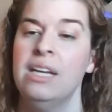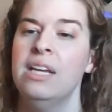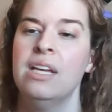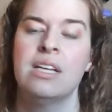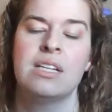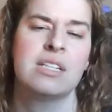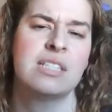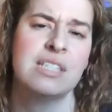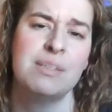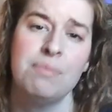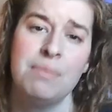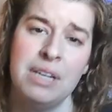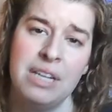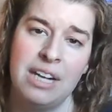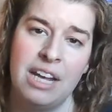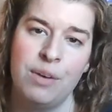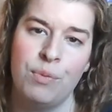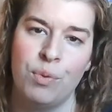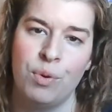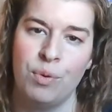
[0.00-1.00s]
It doesn't
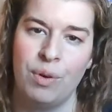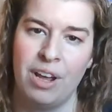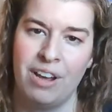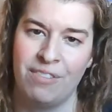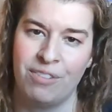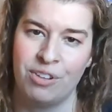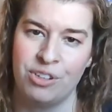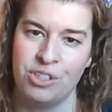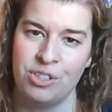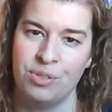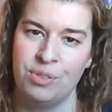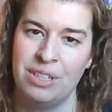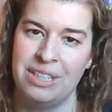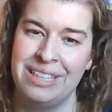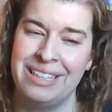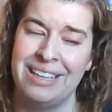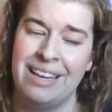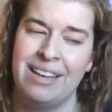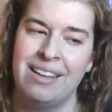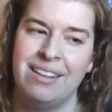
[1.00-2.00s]
mean I won't ever do it
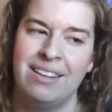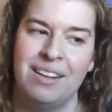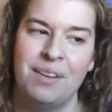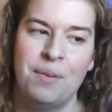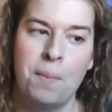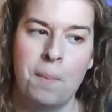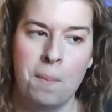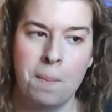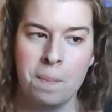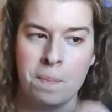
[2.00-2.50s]
again.